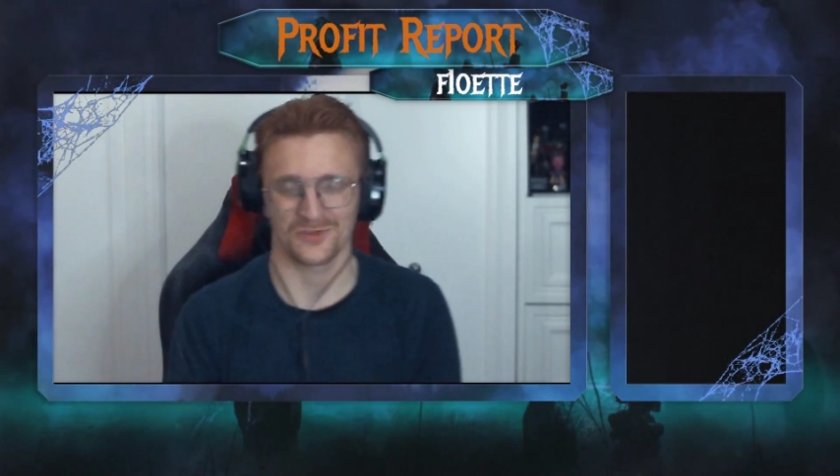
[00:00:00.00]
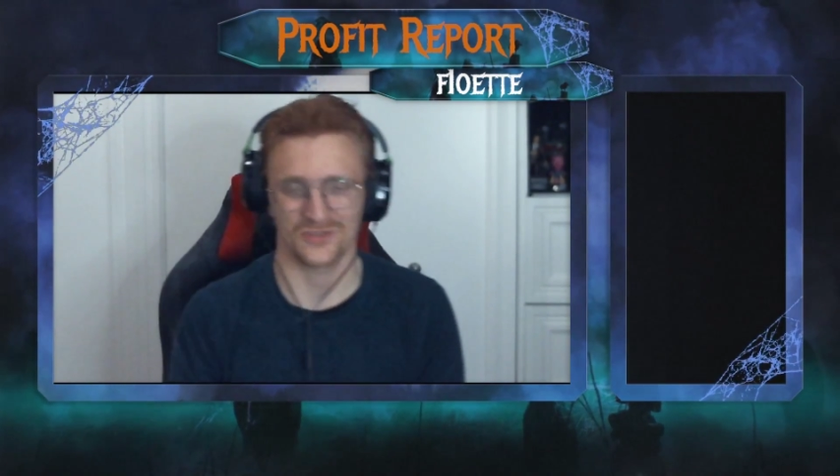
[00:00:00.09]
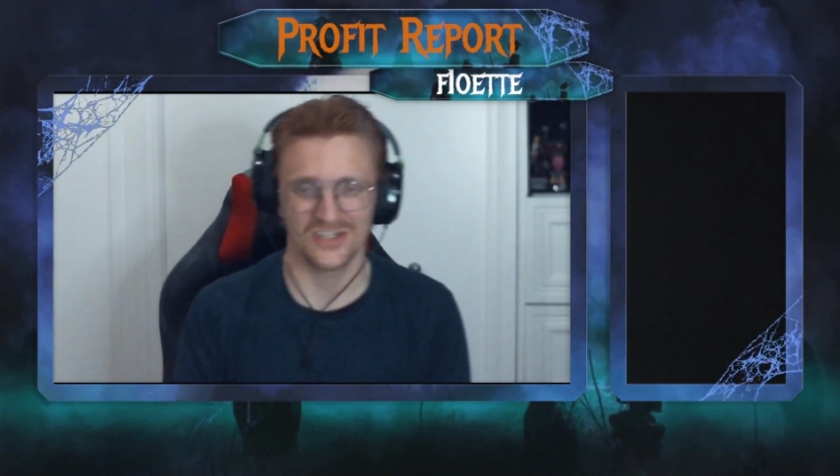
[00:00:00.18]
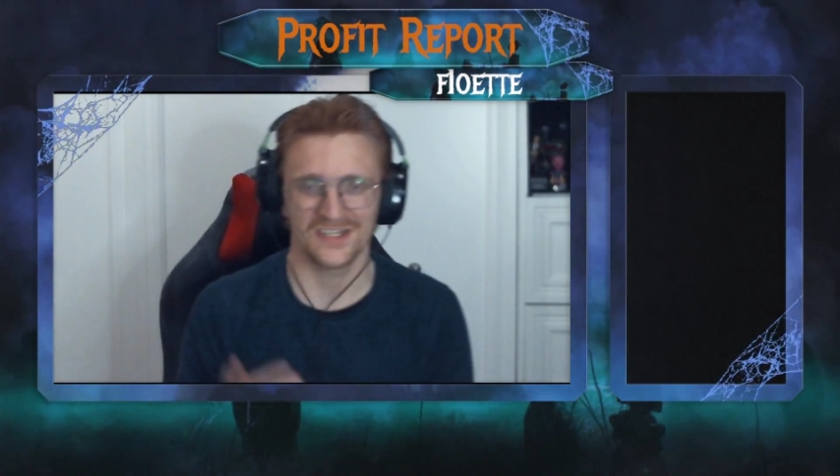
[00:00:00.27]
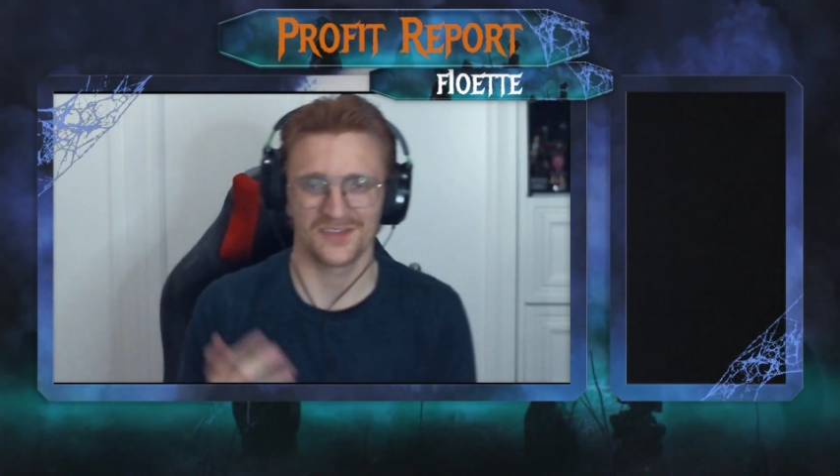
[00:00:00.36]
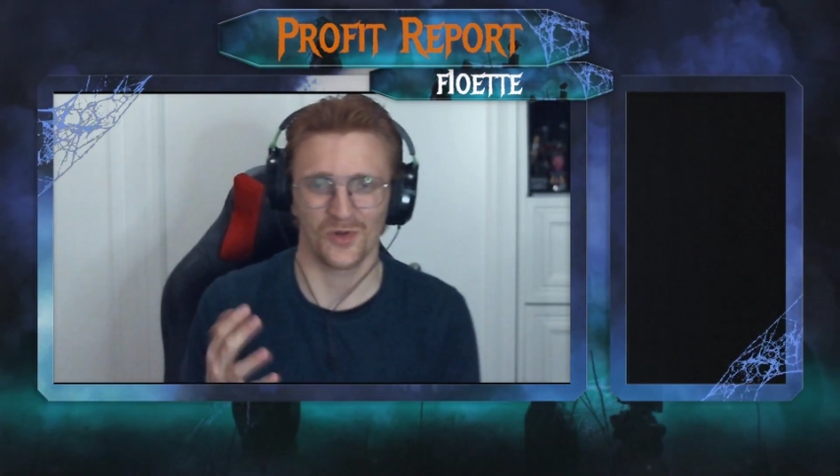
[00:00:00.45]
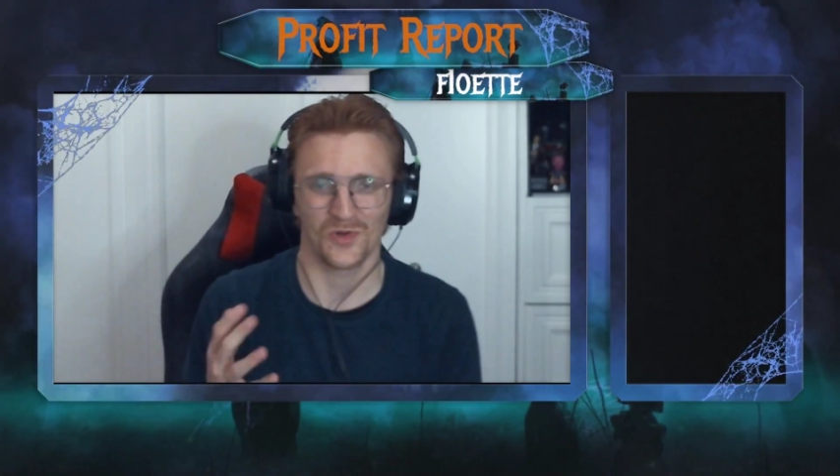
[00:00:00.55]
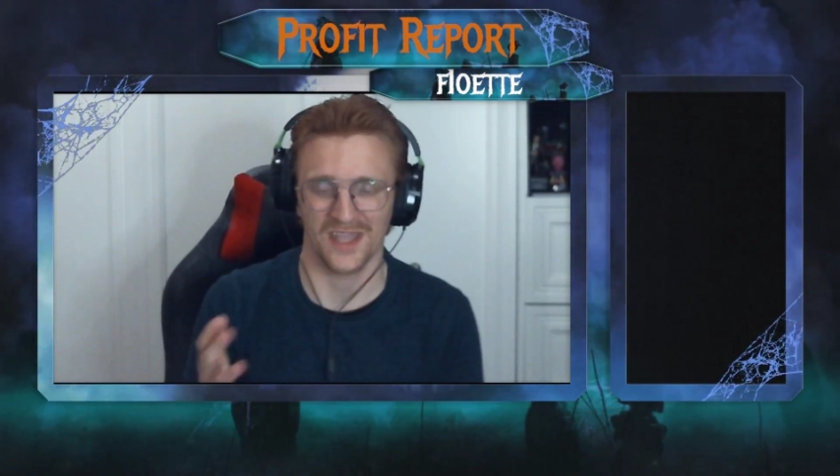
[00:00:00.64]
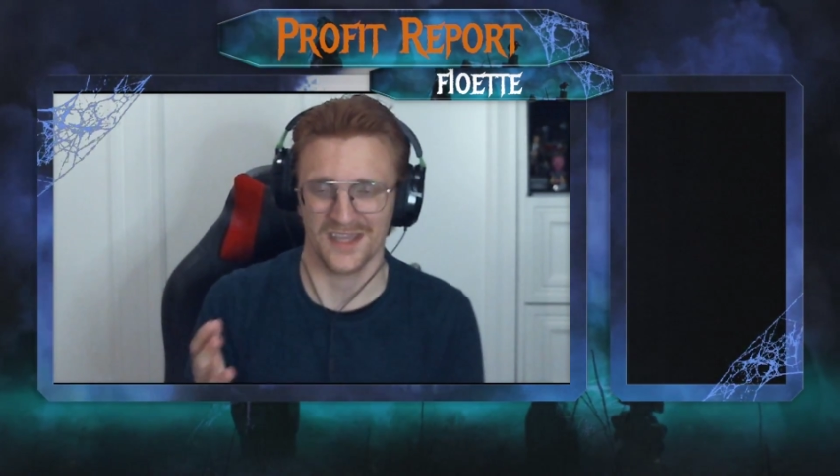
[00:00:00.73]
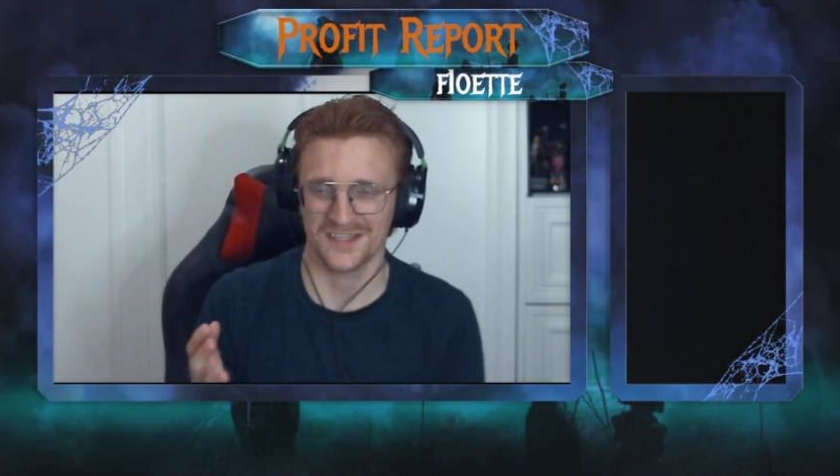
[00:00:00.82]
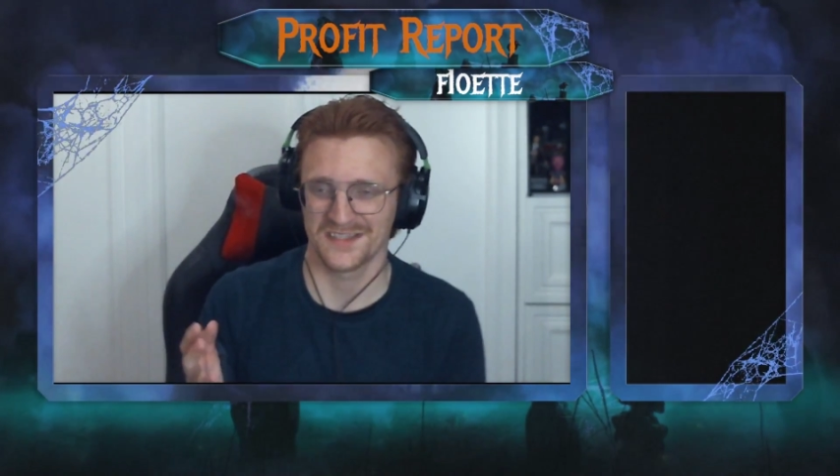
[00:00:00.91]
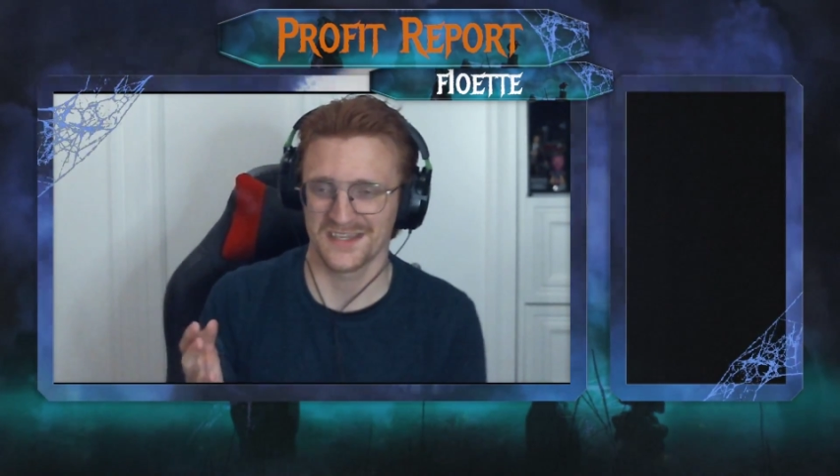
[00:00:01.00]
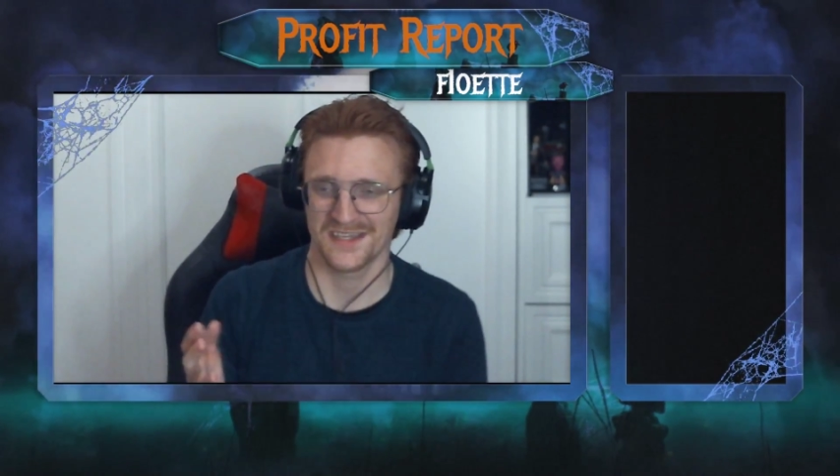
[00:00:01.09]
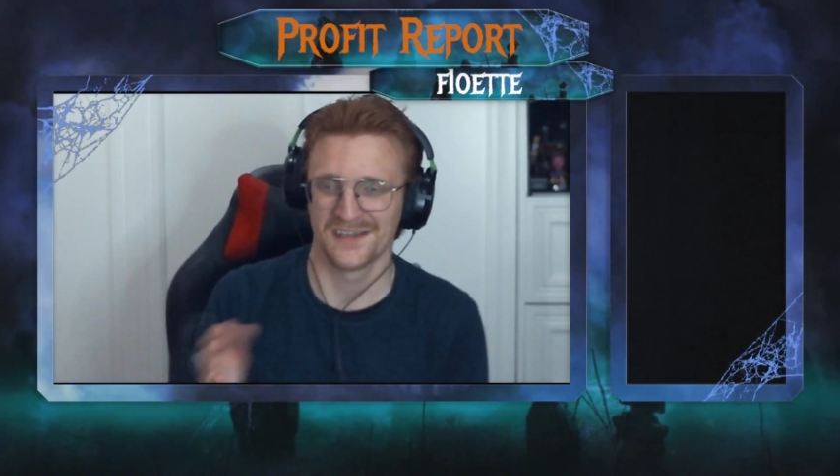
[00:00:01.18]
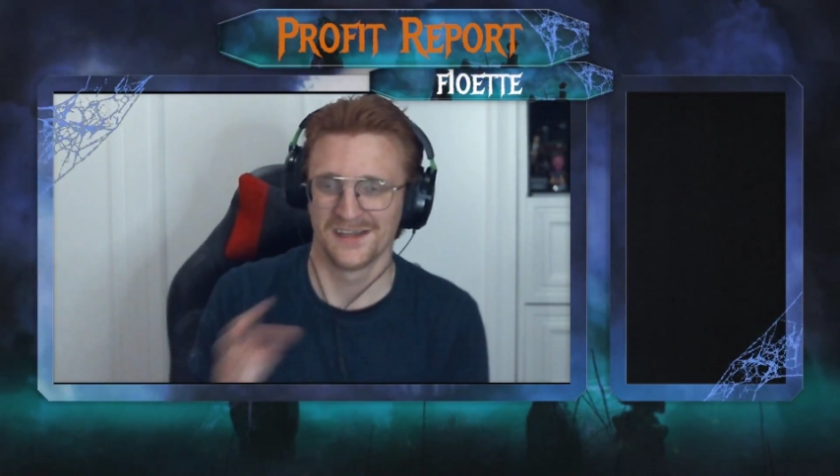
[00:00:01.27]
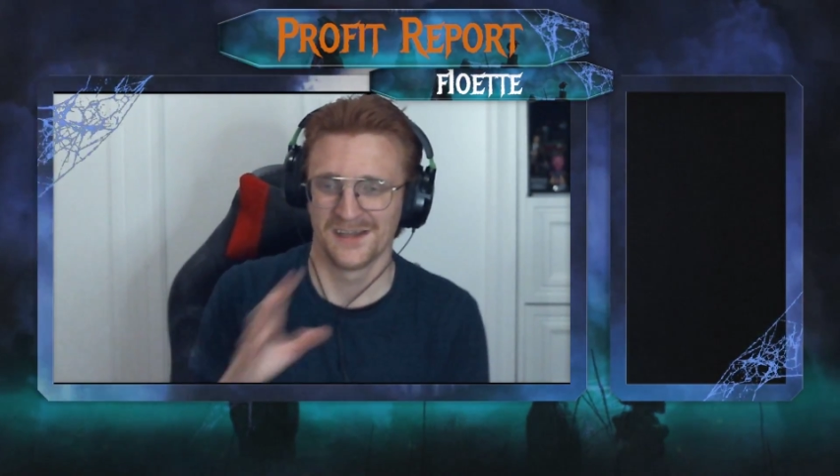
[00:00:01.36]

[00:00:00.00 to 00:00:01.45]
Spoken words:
she did the whole guest thing